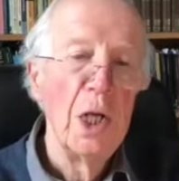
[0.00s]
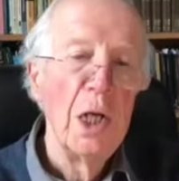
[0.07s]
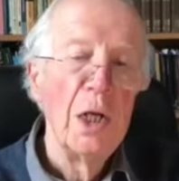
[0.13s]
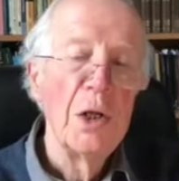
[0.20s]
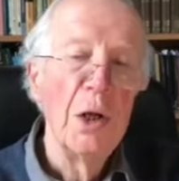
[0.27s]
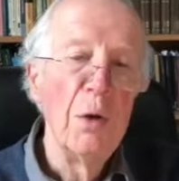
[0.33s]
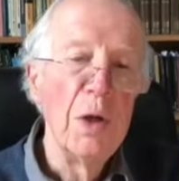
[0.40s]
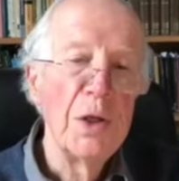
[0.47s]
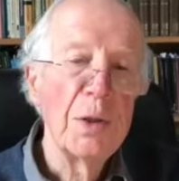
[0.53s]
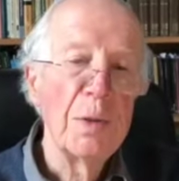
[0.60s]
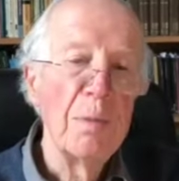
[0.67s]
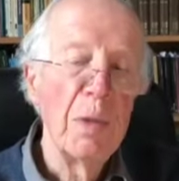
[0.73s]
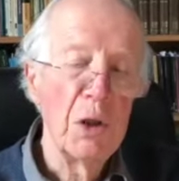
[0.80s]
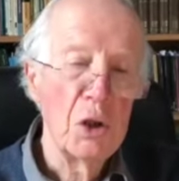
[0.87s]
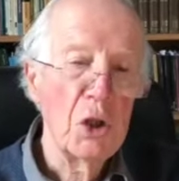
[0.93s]
So it's
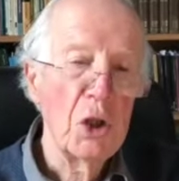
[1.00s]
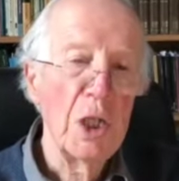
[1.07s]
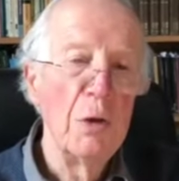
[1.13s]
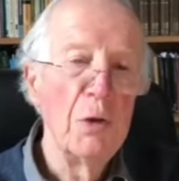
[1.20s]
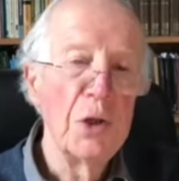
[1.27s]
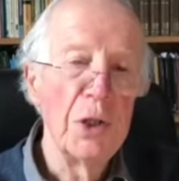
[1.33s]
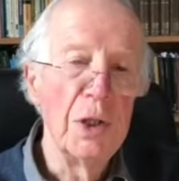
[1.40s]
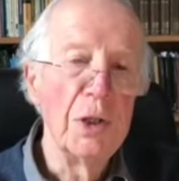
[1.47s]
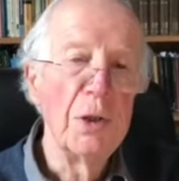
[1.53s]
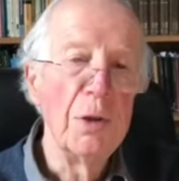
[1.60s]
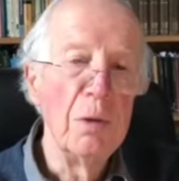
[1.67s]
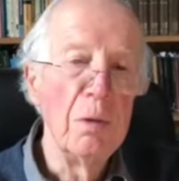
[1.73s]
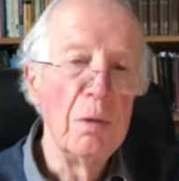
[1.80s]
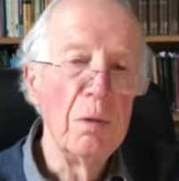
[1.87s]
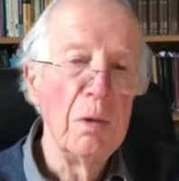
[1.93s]
much closer
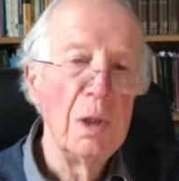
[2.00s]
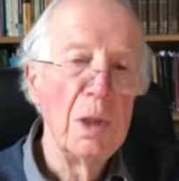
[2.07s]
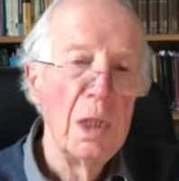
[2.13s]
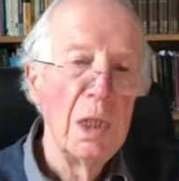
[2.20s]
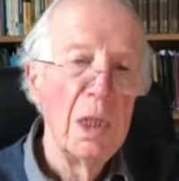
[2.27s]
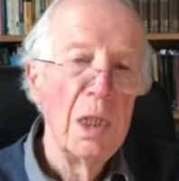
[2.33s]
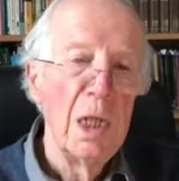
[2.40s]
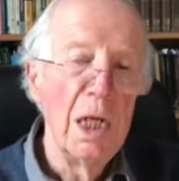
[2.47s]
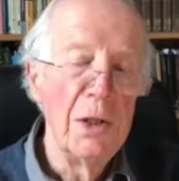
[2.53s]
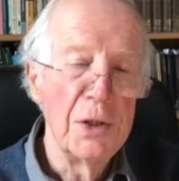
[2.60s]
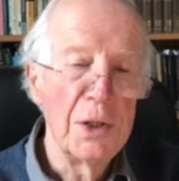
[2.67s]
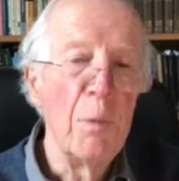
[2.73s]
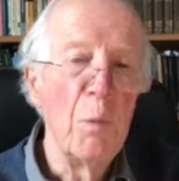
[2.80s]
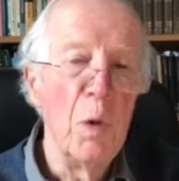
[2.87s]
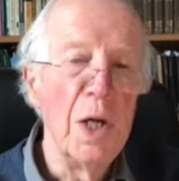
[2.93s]
to, in
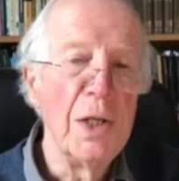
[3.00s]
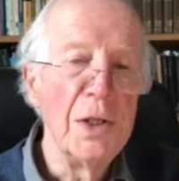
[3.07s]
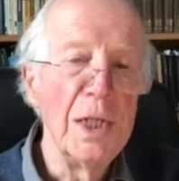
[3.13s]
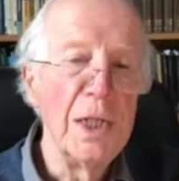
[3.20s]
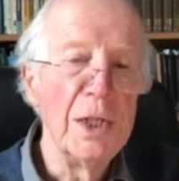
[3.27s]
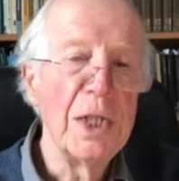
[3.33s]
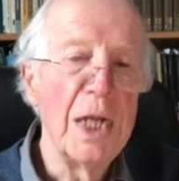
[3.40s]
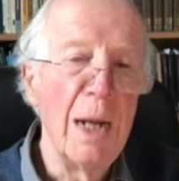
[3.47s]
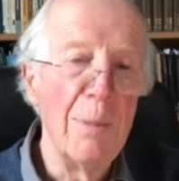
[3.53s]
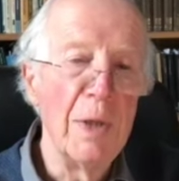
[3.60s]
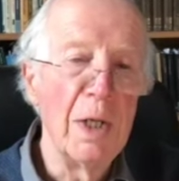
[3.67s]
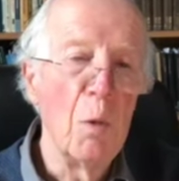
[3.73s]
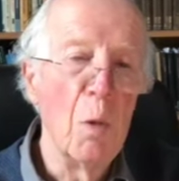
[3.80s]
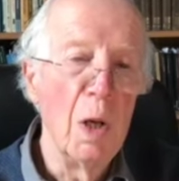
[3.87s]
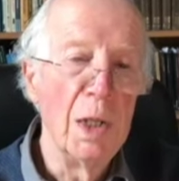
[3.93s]
some ways, the Islamic
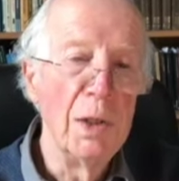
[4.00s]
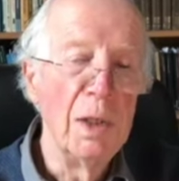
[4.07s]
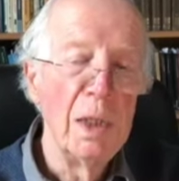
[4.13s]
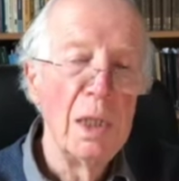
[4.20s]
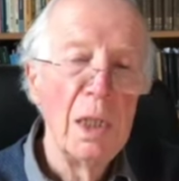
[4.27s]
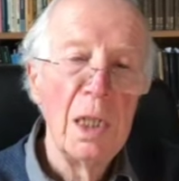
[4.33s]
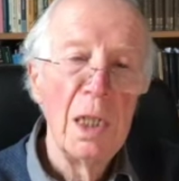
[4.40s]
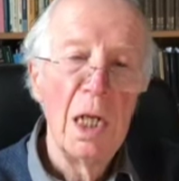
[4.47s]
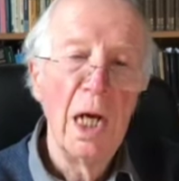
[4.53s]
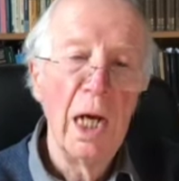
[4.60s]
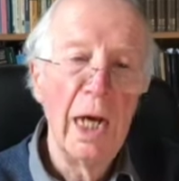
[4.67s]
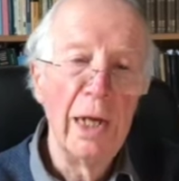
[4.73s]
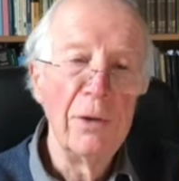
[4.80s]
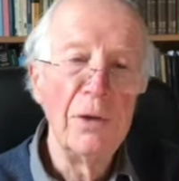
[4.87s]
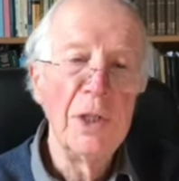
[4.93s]
one,
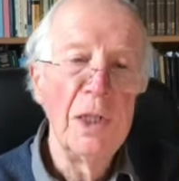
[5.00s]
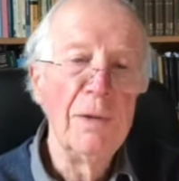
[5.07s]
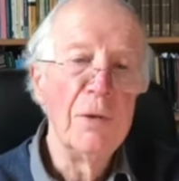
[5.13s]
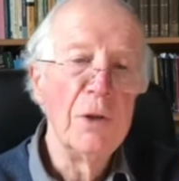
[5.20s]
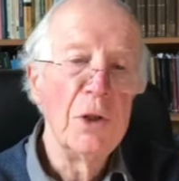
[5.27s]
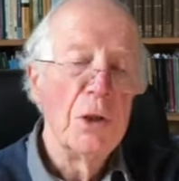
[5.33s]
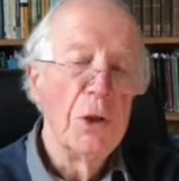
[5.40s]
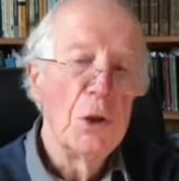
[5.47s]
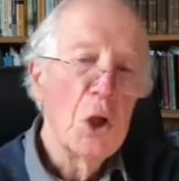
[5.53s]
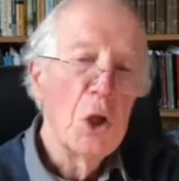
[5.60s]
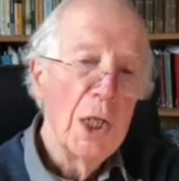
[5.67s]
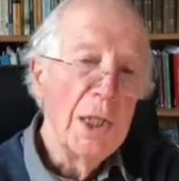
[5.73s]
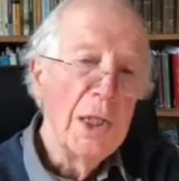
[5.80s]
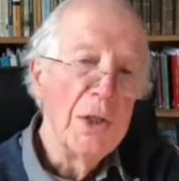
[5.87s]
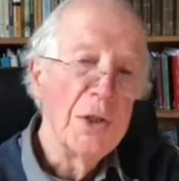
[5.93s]
and even to the
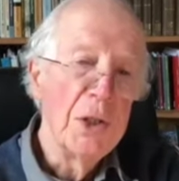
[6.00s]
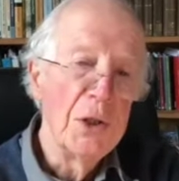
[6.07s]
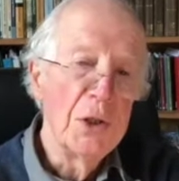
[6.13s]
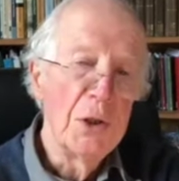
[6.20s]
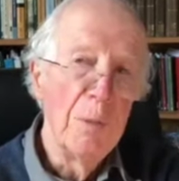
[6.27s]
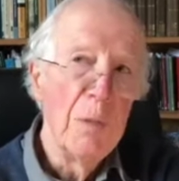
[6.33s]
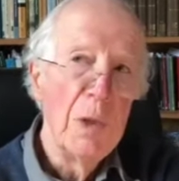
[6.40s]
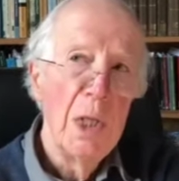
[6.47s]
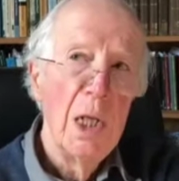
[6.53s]
Chinese system.